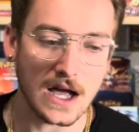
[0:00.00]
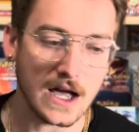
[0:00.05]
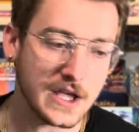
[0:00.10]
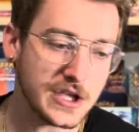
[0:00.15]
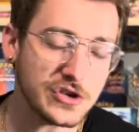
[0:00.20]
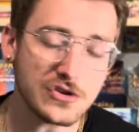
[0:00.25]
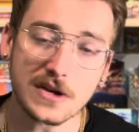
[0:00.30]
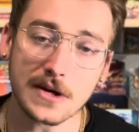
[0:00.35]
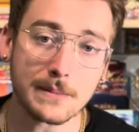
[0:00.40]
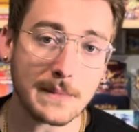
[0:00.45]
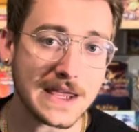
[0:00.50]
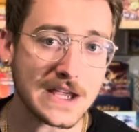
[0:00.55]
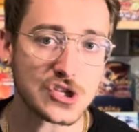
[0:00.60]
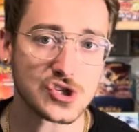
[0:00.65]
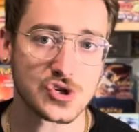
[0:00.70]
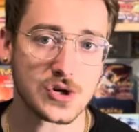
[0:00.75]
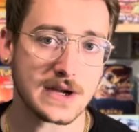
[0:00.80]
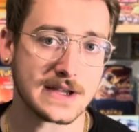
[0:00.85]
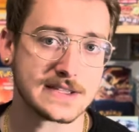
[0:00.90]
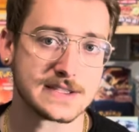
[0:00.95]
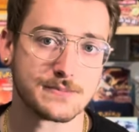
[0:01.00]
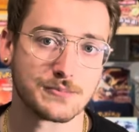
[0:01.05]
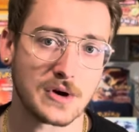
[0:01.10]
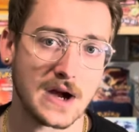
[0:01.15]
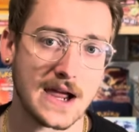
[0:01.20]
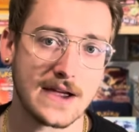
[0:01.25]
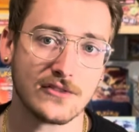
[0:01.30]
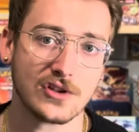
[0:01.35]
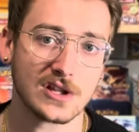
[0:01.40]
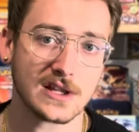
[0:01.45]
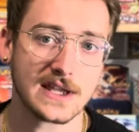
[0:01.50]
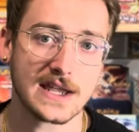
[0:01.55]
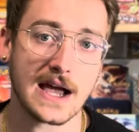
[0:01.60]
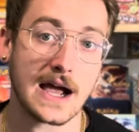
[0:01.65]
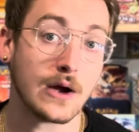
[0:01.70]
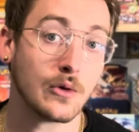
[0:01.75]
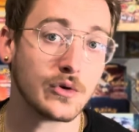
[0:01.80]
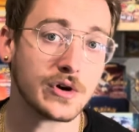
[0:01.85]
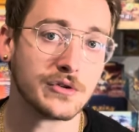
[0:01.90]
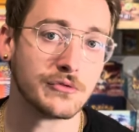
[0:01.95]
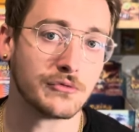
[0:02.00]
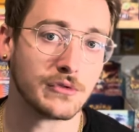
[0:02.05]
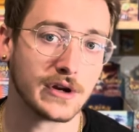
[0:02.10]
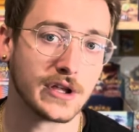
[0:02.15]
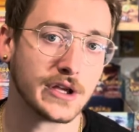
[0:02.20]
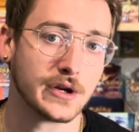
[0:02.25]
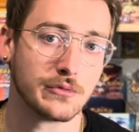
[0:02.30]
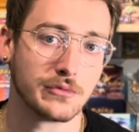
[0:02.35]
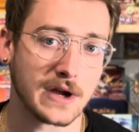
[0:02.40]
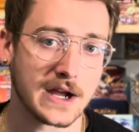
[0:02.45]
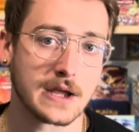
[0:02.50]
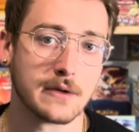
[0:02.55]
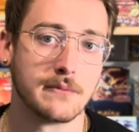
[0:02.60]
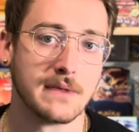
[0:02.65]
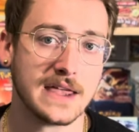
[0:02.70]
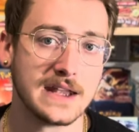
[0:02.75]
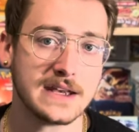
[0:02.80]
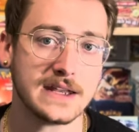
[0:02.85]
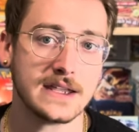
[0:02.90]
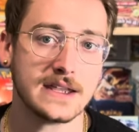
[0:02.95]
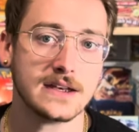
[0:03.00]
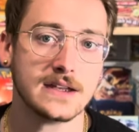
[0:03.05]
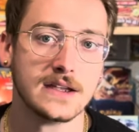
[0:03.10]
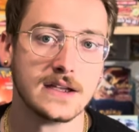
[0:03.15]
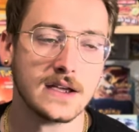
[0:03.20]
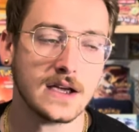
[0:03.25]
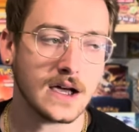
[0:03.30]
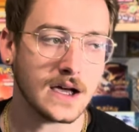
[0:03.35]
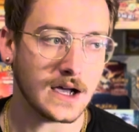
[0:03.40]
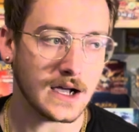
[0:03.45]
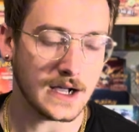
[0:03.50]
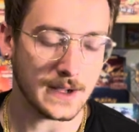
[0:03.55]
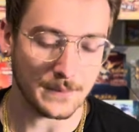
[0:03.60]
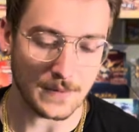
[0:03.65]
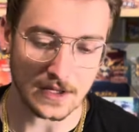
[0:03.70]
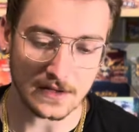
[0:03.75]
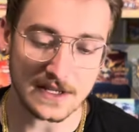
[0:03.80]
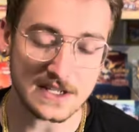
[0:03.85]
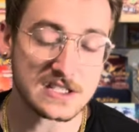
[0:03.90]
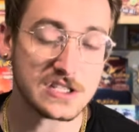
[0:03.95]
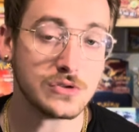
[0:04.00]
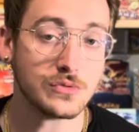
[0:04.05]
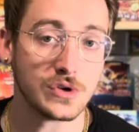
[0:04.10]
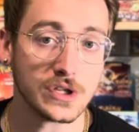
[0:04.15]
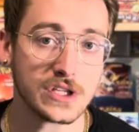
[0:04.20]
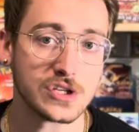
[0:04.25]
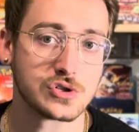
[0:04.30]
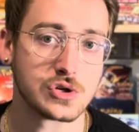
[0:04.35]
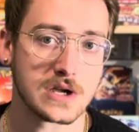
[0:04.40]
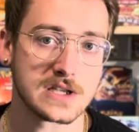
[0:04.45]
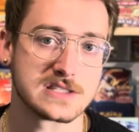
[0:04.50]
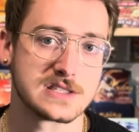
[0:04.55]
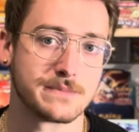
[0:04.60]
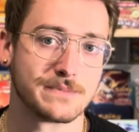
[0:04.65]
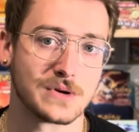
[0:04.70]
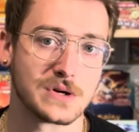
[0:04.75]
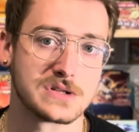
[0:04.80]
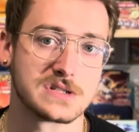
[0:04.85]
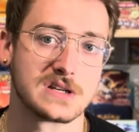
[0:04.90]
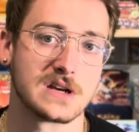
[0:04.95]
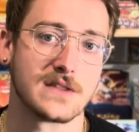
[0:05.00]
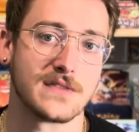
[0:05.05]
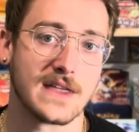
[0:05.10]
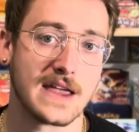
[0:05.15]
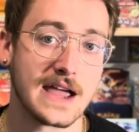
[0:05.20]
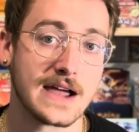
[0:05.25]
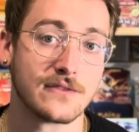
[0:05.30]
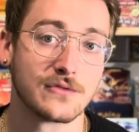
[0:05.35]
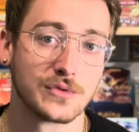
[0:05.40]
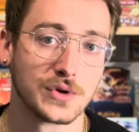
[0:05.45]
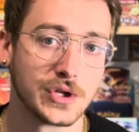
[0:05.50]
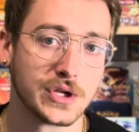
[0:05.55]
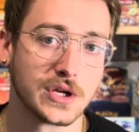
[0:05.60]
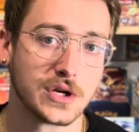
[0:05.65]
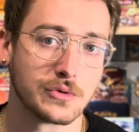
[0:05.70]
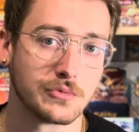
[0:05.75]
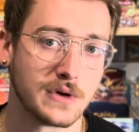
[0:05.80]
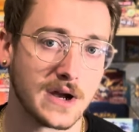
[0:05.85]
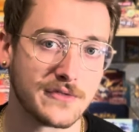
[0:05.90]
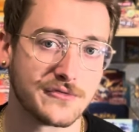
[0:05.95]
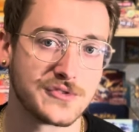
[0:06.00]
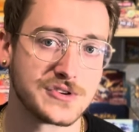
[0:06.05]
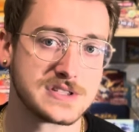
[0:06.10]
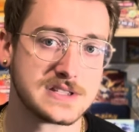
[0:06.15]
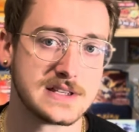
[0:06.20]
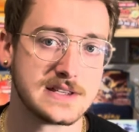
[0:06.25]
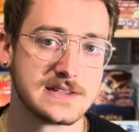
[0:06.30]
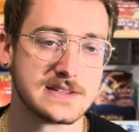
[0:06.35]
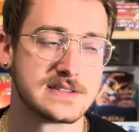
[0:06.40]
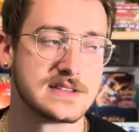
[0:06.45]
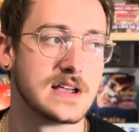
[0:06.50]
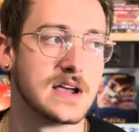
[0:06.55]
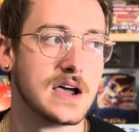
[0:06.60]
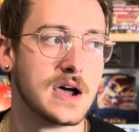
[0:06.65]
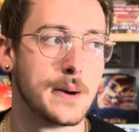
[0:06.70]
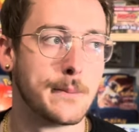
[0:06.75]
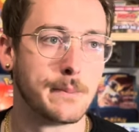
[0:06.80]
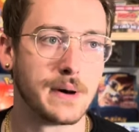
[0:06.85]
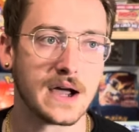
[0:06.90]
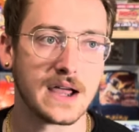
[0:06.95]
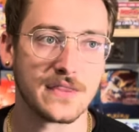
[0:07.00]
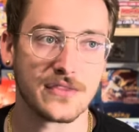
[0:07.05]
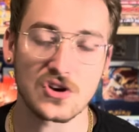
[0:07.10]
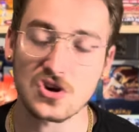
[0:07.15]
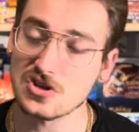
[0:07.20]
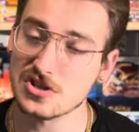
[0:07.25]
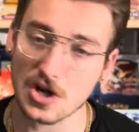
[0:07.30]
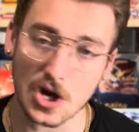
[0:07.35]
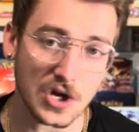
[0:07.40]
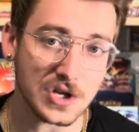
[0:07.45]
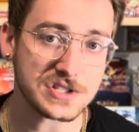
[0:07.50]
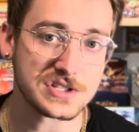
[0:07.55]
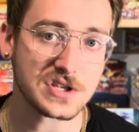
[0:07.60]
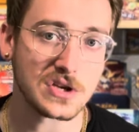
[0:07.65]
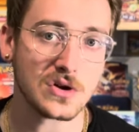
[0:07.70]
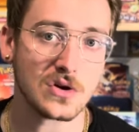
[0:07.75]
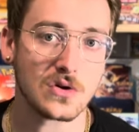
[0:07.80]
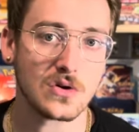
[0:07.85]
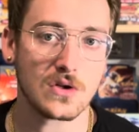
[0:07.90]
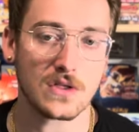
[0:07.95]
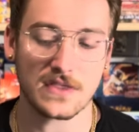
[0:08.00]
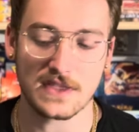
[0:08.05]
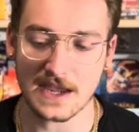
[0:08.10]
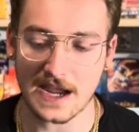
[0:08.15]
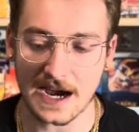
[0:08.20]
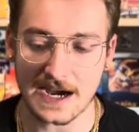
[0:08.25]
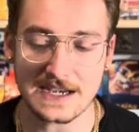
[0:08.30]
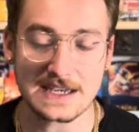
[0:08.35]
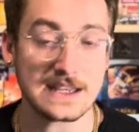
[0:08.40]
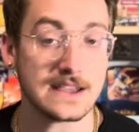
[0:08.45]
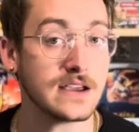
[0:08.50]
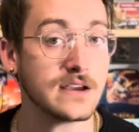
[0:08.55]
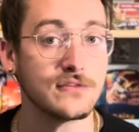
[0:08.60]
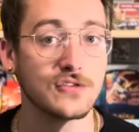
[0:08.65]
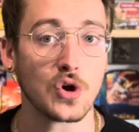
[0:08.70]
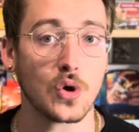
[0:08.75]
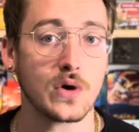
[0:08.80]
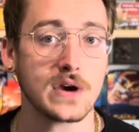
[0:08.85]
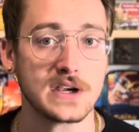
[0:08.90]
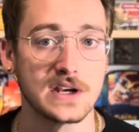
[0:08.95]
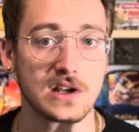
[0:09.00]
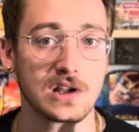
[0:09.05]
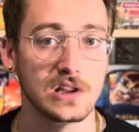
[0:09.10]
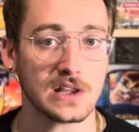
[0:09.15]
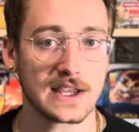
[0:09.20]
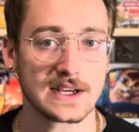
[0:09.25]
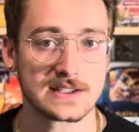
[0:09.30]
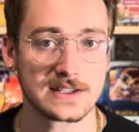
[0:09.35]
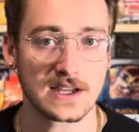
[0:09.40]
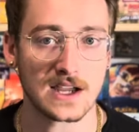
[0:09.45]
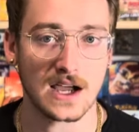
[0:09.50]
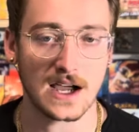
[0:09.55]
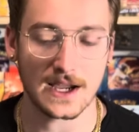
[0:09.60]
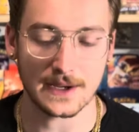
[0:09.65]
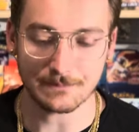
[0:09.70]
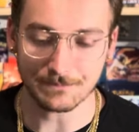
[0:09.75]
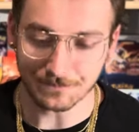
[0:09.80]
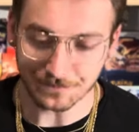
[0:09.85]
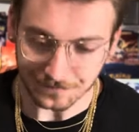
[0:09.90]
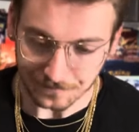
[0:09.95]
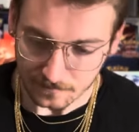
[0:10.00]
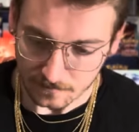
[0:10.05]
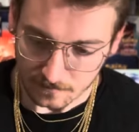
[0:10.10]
You can make trades privately. I wouldn't really recommend it unless you really trust the person and they have really good references. But there's also the idea of going to Collecticon,